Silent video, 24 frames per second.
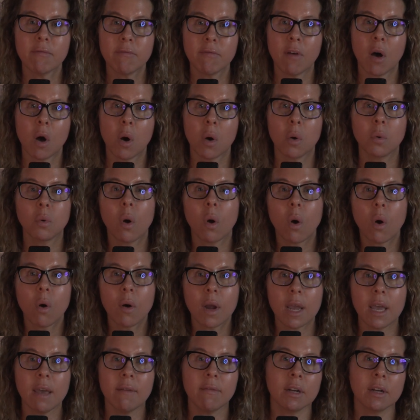phone, or
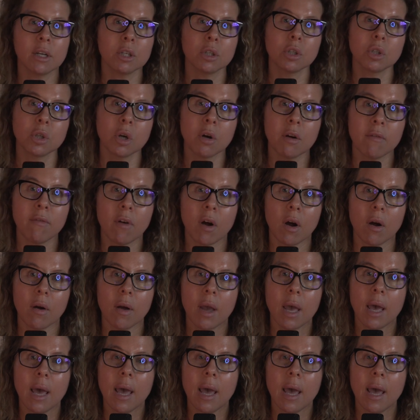even a server.